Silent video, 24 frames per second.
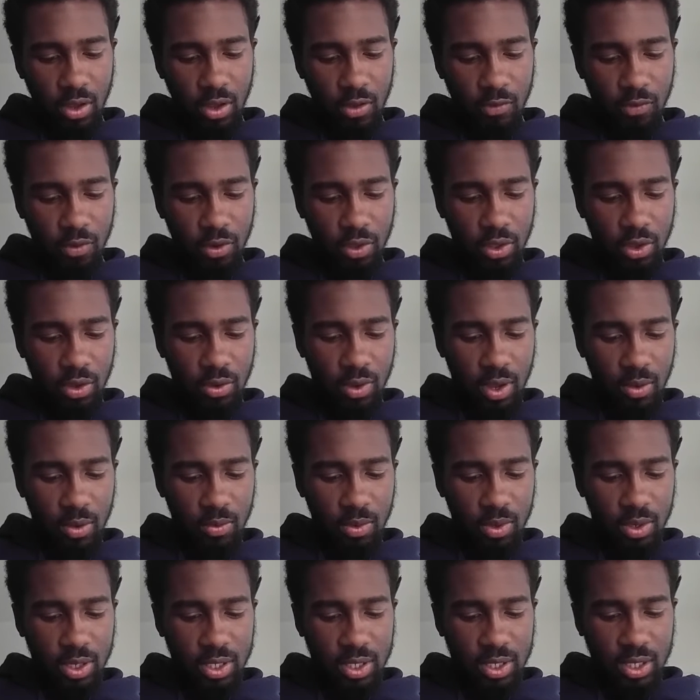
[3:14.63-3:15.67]
For though I
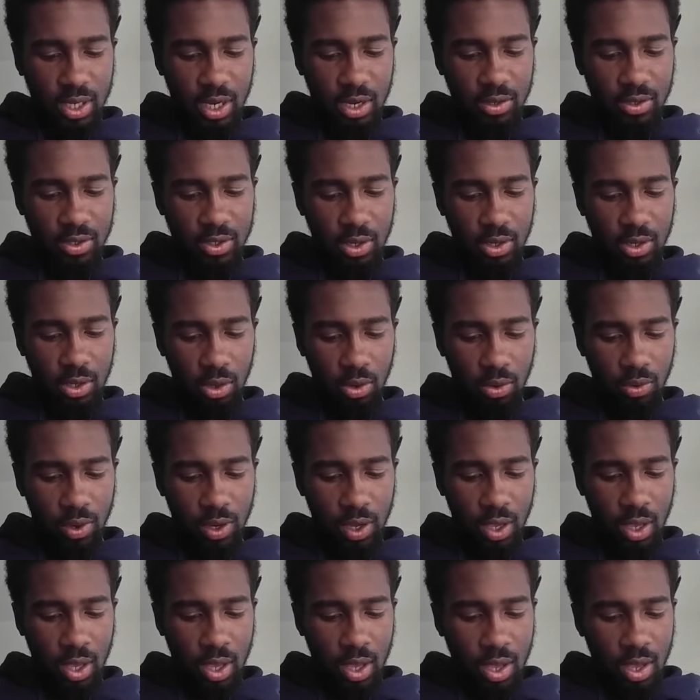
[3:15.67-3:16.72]
will desire to
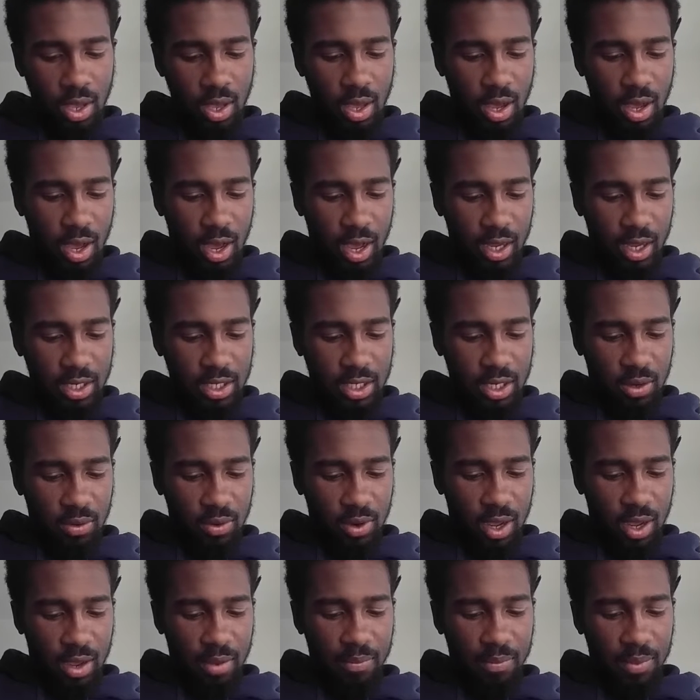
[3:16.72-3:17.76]
glory, I shall
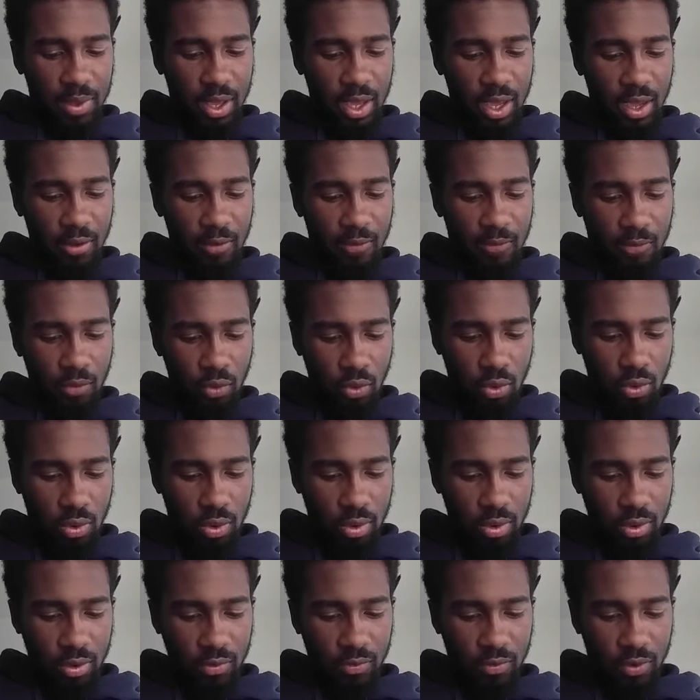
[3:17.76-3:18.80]
not be a fool,
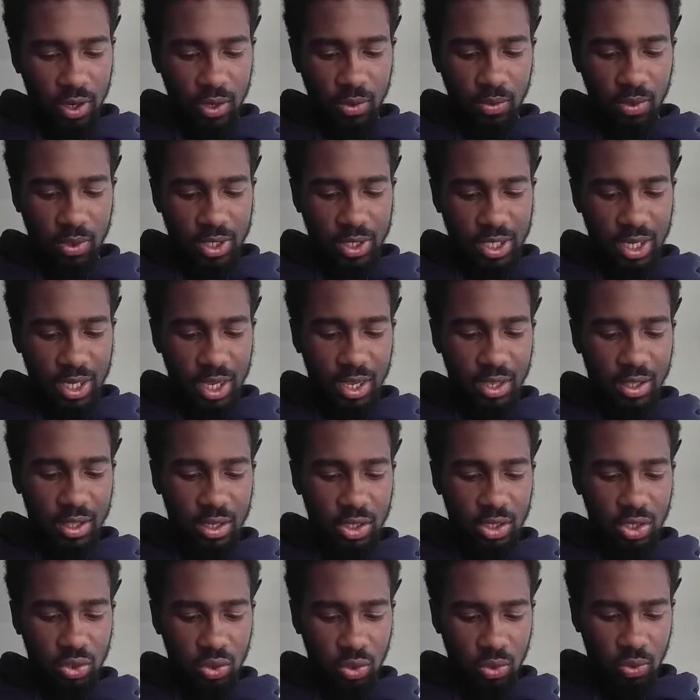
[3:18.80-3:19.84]
for I will say
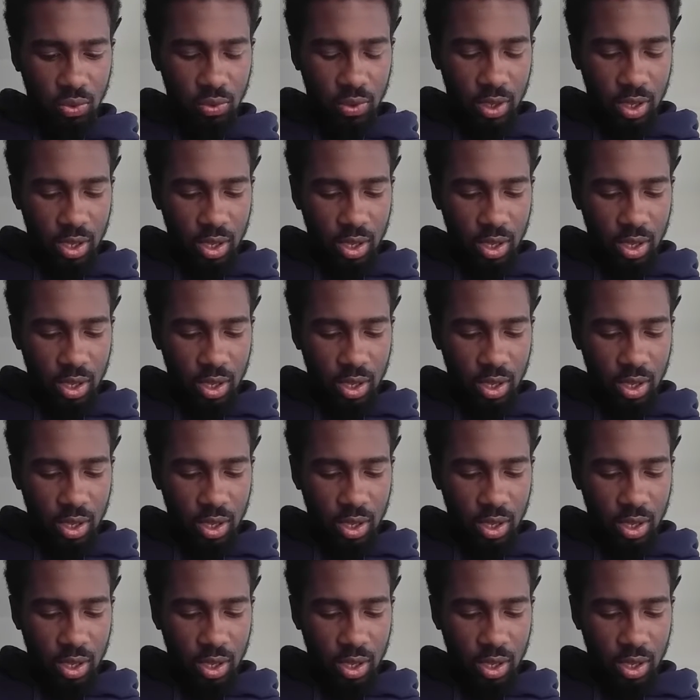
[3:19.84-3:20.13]
the truth.